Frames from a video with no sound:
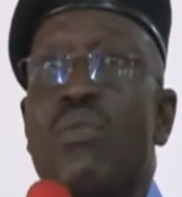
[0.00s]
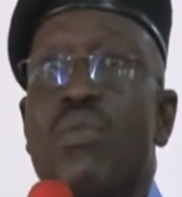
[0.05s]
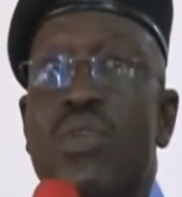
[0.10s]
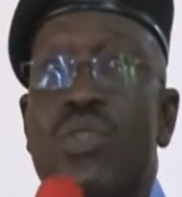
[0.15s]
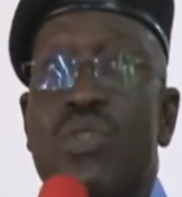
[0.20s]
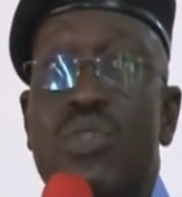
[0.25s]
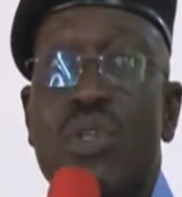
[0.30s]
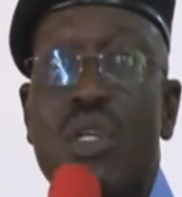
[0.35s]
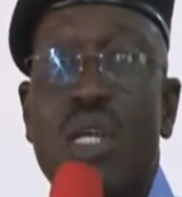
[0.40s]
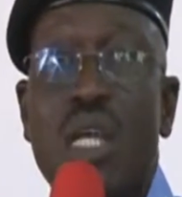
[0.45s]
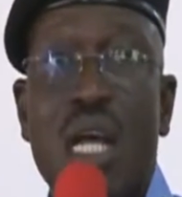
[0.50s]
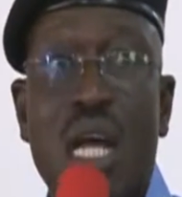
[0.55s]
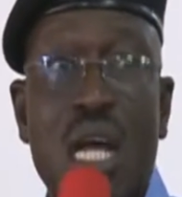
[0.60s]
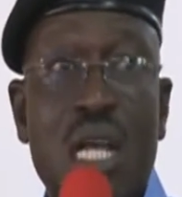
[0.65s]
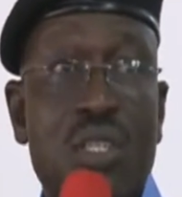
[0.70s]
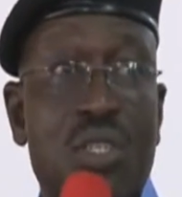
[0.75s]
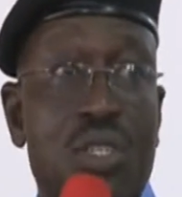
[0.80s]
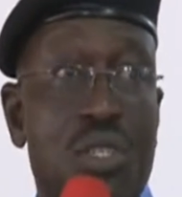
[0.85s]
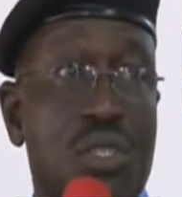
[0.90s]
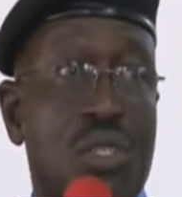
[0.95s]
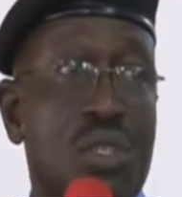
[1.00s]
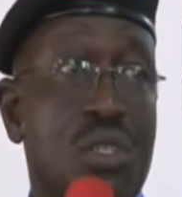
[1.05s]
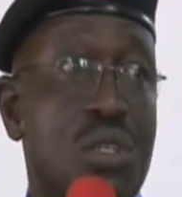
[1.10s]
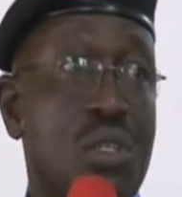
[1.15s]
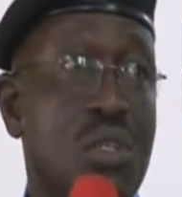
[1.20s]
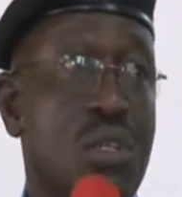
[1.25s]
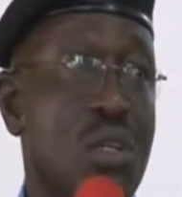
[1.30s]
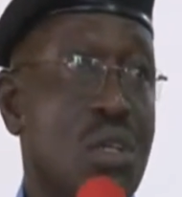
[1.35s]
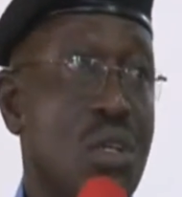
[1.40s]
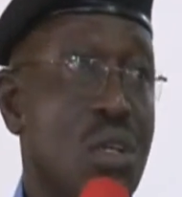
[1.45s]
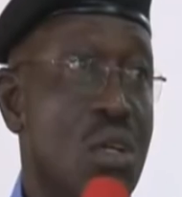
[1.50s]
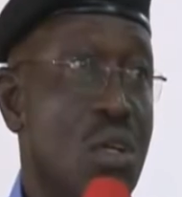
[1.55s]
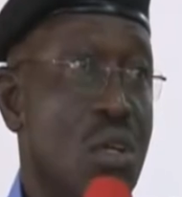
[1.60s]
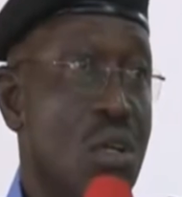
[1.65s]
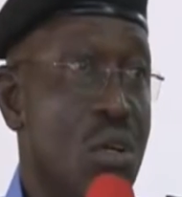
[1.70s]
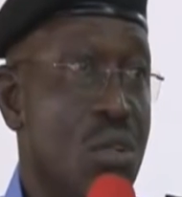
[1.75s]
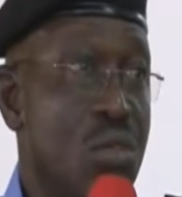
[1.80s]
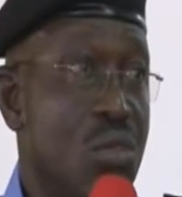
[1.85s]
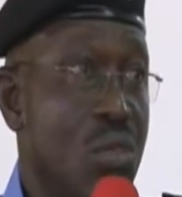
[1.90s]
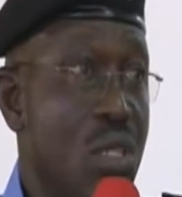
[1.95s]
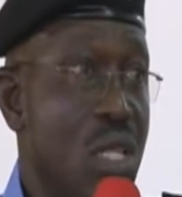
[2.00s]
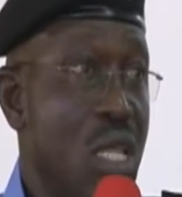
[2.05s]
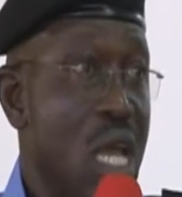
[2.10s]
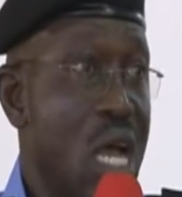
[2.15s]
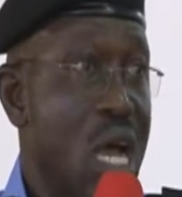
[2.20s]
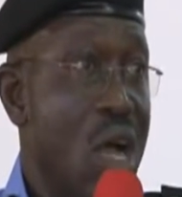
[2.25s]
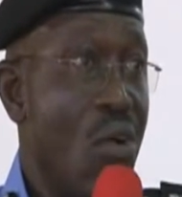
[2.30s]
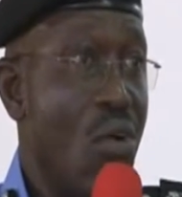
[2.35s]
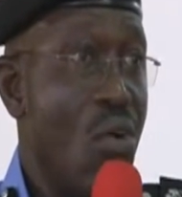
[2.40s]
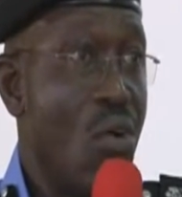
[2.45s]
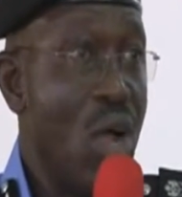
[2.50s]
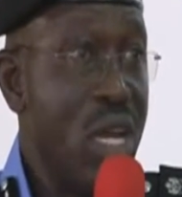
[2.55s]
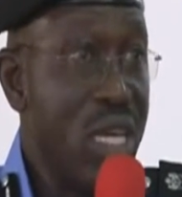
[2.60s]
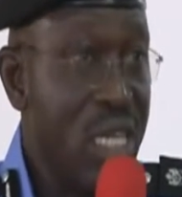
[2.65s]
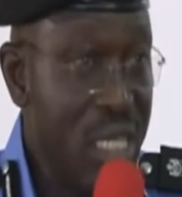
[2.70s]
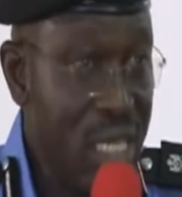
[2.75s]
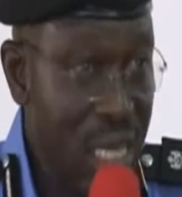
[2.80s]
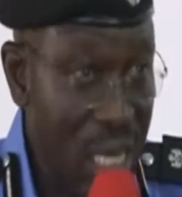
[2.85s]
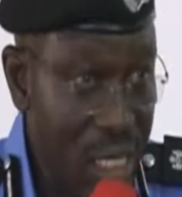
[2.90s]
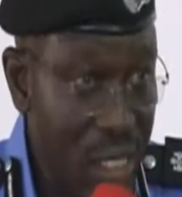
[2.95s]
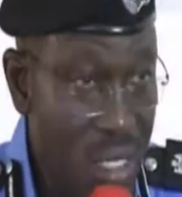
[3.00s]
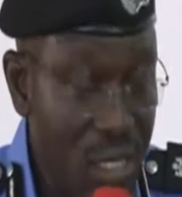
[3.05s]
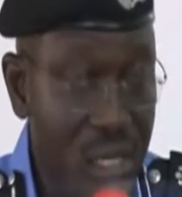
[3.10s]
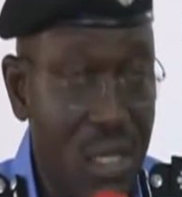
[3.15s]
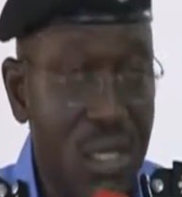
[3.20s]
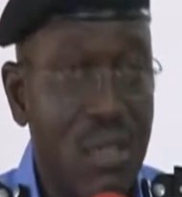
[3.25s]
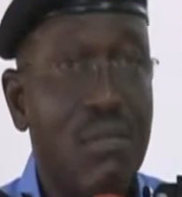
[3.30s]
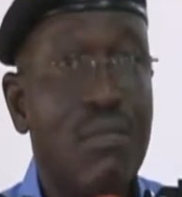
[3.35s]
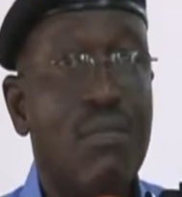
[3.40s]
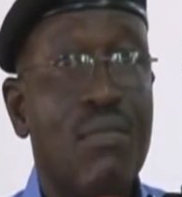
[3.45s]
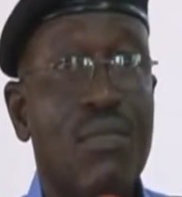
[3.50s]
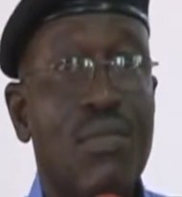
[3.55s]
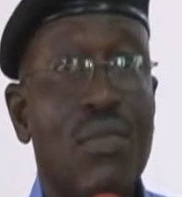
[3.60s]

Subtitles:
with regards to their conduct